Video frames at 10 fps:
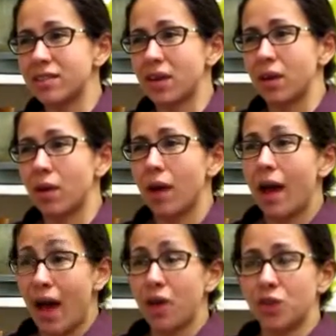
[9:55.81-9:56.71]
So
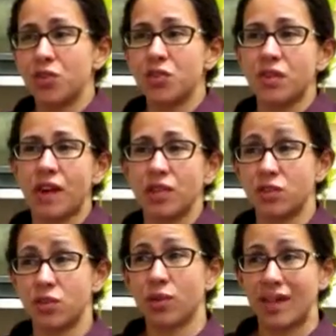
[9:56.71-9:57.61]
how you do that is
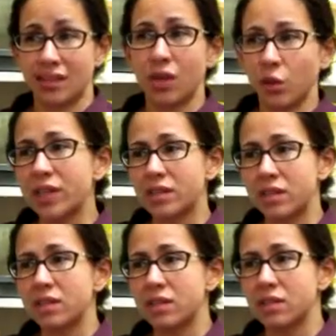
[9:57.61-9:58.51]
through asking
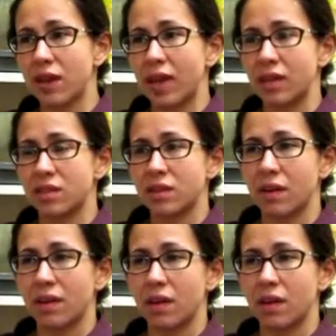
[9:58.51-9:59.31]
questions, right? And so I think,